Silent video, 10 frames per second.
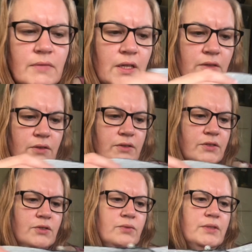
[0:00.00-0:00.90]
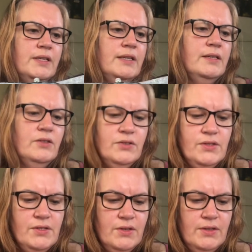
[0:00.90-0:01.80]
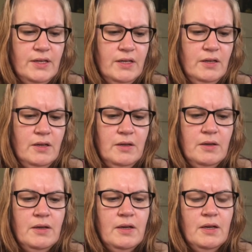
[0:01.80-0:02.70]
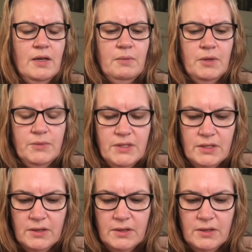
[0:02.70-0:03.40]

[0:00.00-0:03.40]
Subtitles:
not to do it there, not to sew there. I'm just going